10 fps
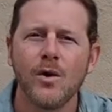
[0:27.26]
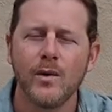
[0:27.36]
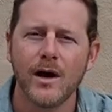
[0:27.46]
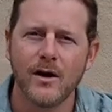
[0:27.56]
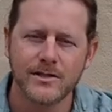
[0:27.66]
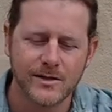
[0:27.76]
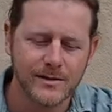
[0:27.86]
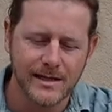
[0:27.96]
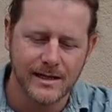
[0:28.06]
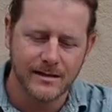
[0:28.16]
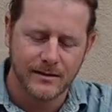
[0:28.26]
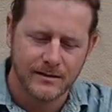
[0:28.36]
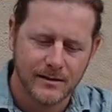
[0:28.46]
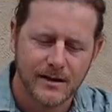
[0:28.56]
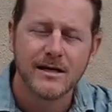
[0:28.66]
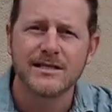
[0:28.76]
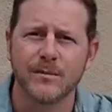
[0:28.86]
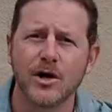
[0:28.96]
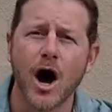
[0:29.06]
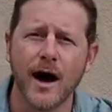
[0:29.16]
We also need
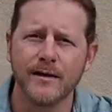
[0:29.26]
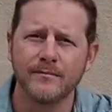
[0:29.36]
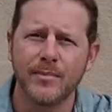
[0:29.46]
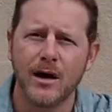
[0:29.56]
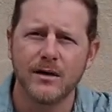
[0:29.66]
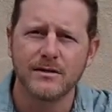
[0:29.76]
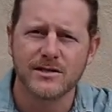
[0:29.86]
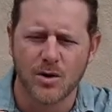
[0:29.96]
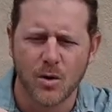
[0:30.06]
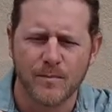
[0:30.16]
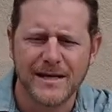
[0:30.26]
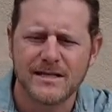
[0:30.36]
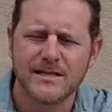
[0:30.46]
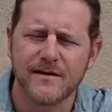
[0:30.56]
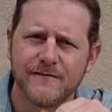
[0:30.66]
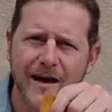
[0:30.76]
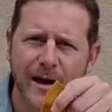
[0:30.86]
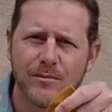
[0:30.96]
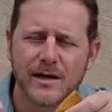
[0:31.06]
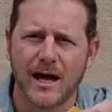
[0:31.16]
some cotton balls or pieces of
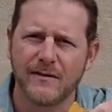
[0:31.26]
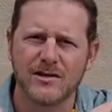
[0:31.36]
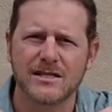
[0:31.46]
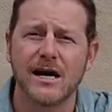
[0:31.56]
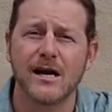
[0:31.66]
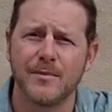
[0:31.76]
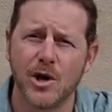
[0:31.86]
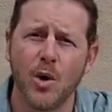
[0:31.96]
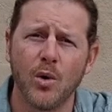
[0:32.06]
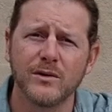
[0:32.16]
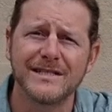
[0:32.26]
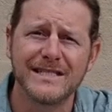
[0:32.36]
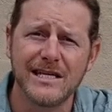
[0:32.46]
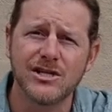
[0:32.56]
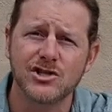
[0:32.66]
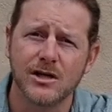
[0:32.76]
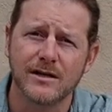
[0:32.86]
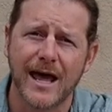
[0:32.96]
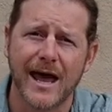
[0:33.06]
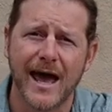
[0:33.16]
fabric. I've just cut up an old
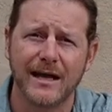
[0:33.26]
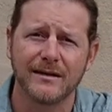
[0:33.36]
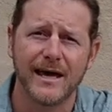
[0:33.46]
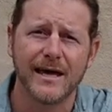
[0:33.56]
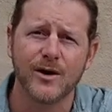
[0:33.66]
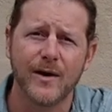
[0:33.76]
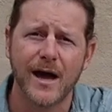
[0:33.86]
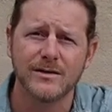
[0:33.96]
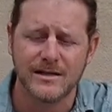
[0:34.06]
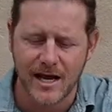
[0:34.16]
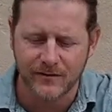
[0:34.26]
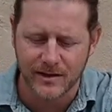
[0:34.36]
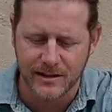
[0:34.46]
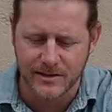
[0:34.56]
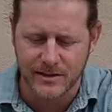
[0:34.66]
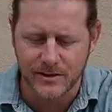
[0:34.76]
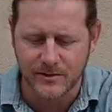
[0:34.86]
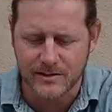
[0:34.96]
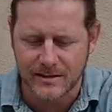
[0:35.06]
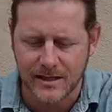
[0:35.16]
t-shirt that I had laying around and never gets
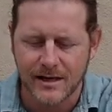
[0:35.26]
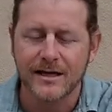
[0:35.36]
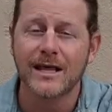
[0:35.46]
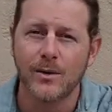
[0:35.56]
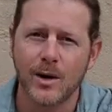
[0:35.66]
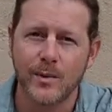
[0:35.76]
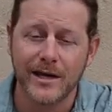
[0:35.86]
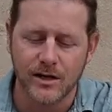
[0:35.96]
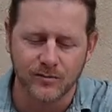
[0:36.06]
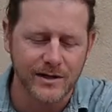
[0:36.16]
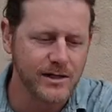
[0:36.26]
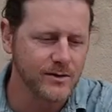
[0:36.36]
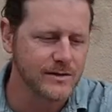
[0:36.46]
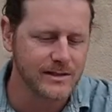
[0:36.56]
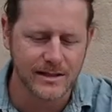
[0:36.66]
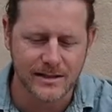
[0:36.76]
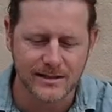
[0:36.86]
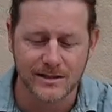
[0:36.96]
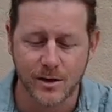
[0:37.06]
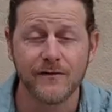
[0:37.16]
used. That way we can reuse
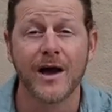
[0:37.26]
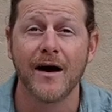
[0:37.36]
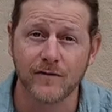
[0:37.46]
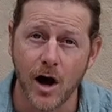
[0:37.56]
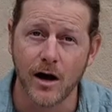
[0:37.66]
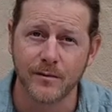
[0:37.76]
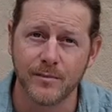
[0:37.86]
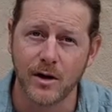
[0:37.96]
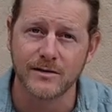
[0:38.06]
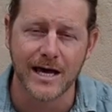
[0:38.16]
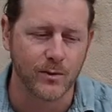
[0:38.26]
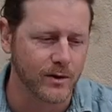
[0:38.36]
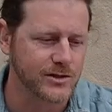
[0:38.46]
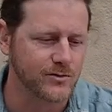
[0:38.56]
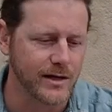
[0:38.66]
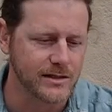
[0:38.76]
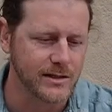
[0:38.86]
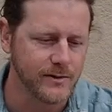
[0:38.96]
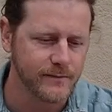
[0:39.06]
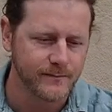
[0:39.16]
these, so if you have cotton balls, that works great
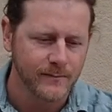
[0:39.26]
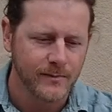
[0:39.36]
too.